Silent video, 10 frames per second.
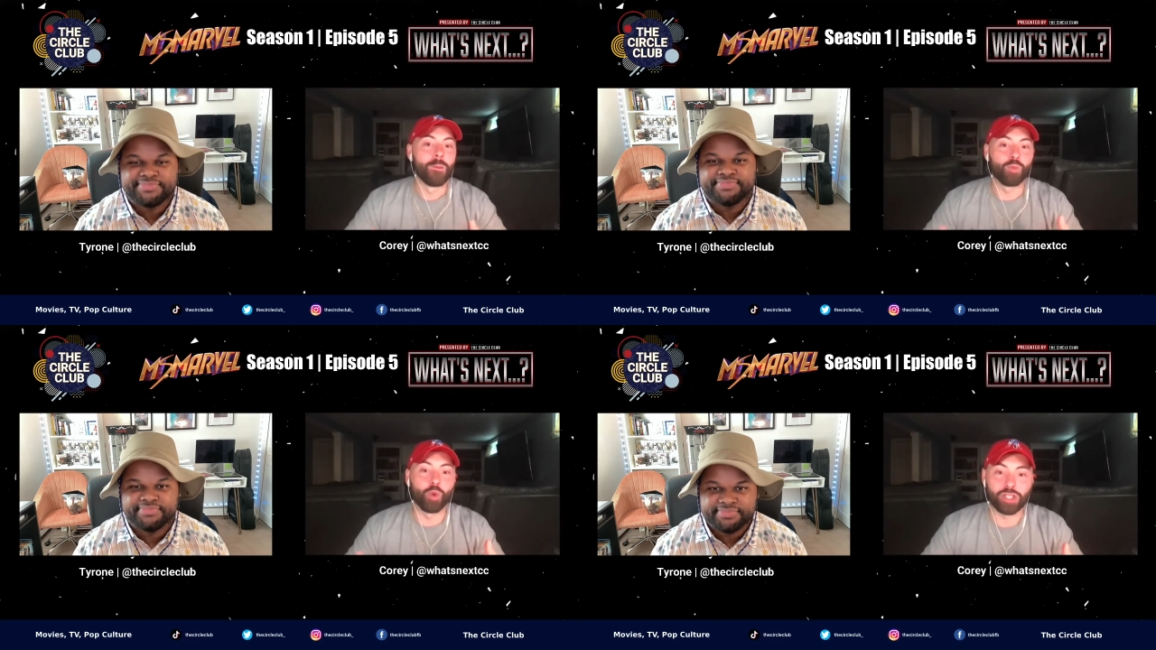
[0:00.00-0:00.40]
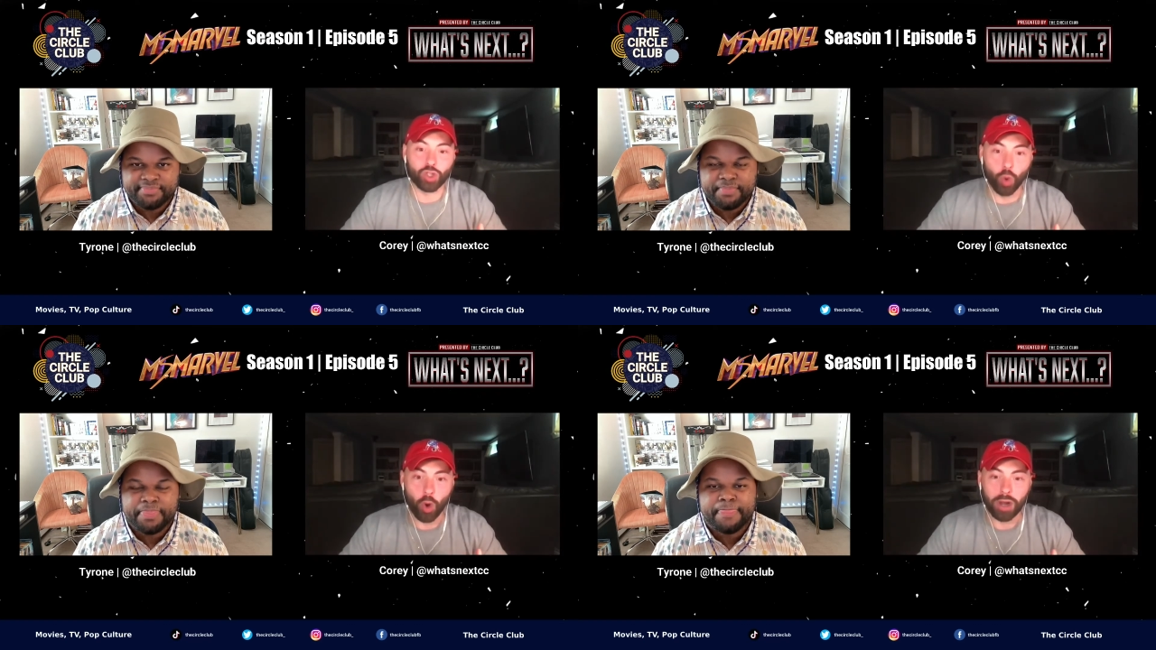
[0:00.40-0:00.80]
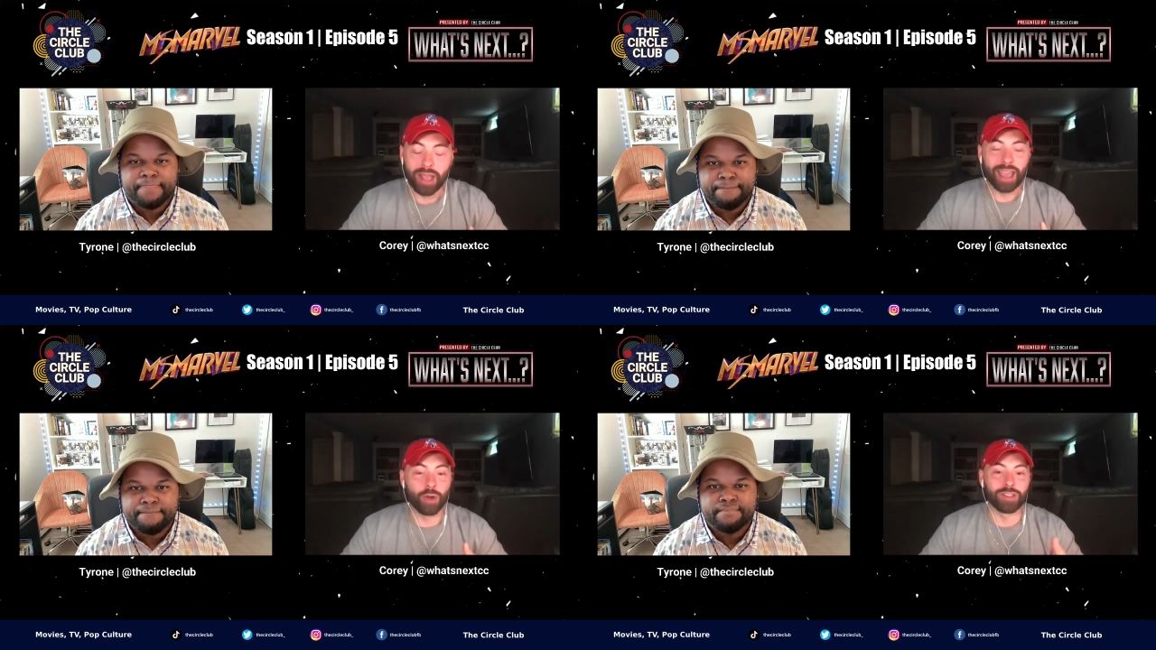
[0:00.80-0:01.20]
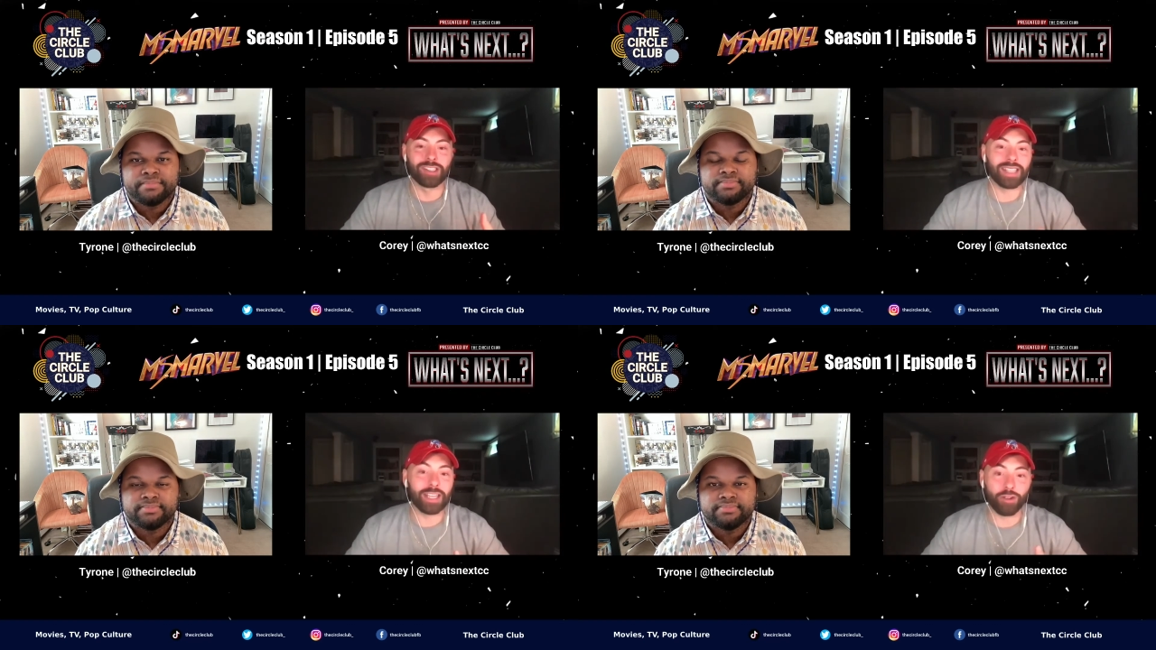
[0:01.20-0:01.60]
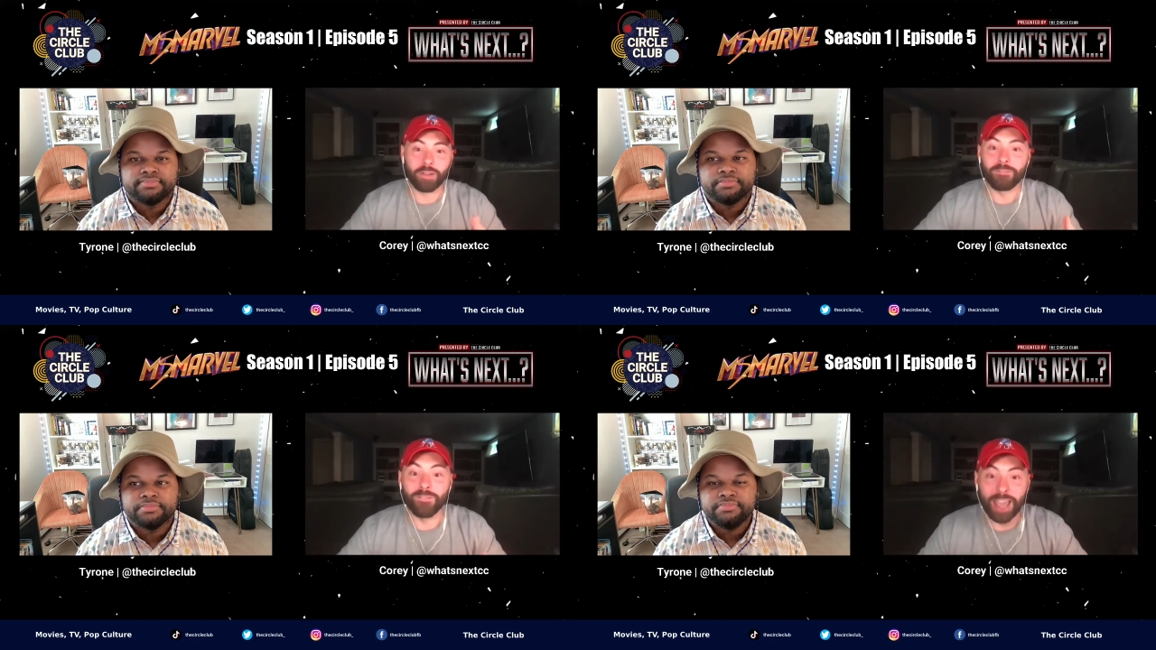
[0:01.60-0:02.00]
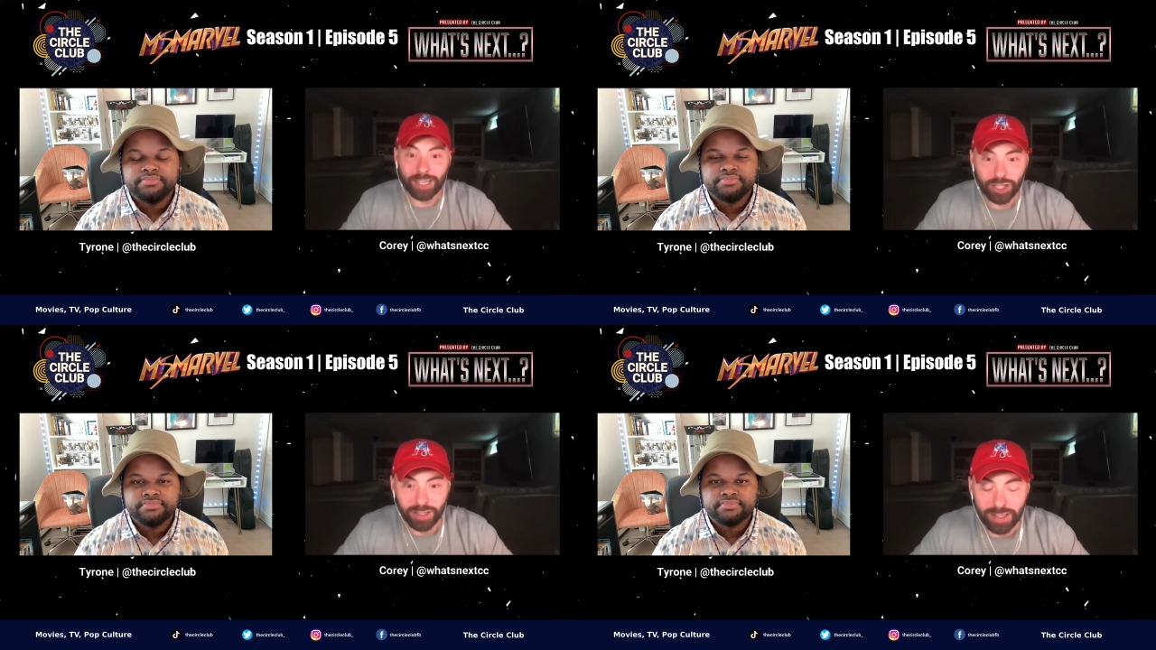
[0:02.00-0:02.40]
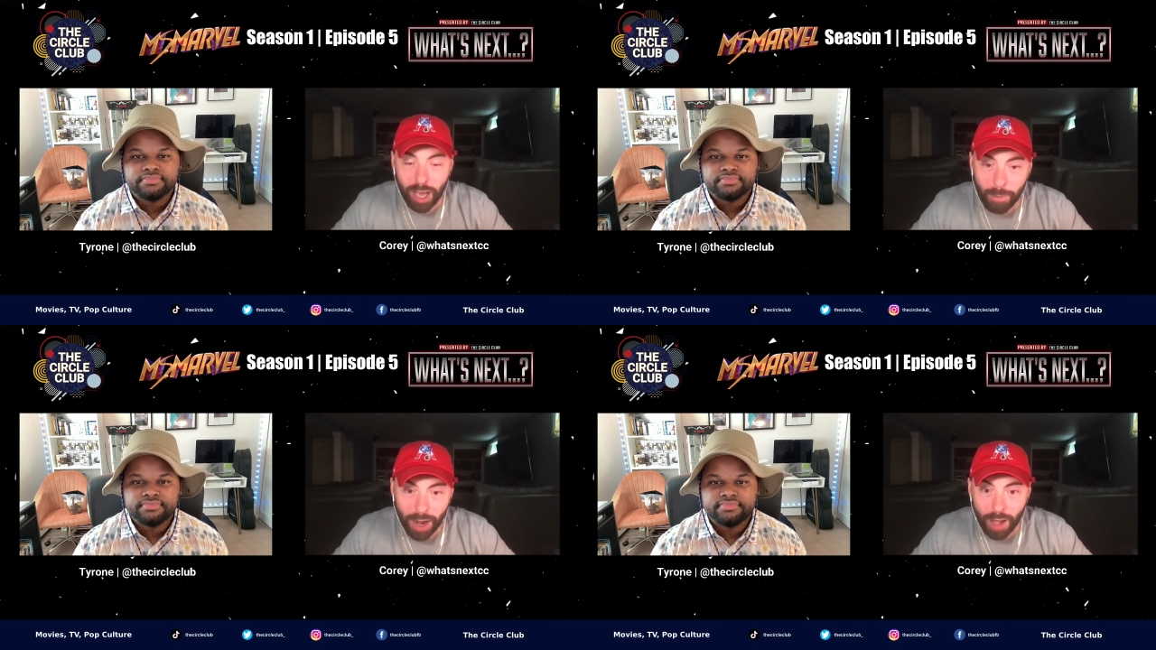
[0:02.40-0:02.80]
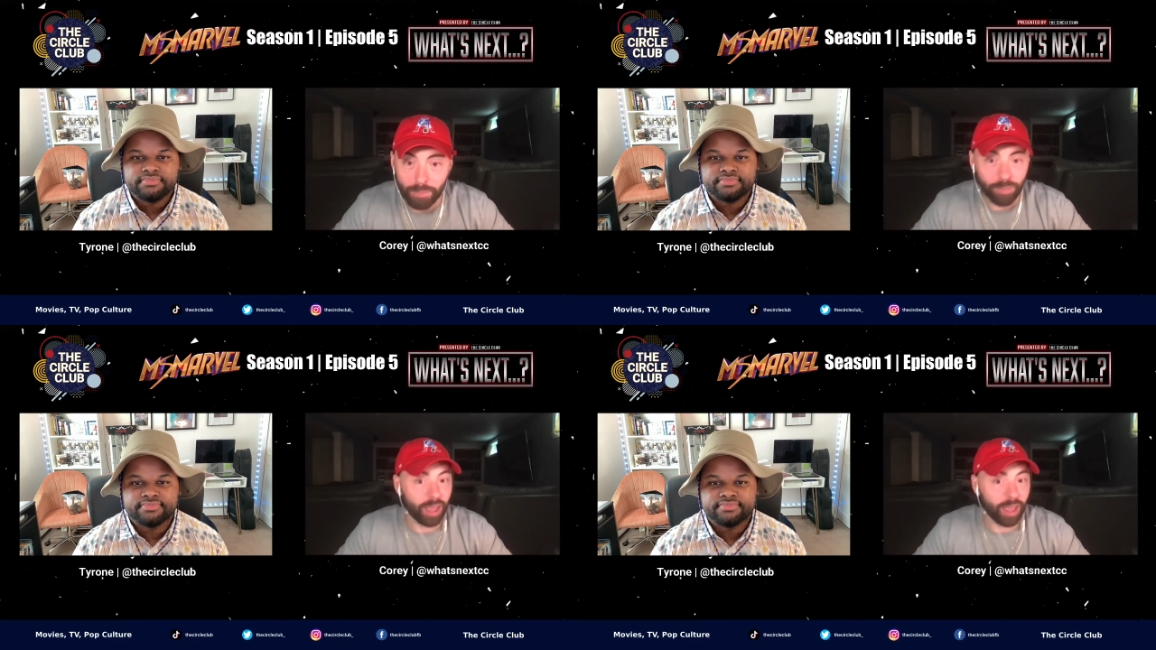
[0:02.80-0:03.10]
Speaker 1: with SWORD, and with Secret Invasions coming up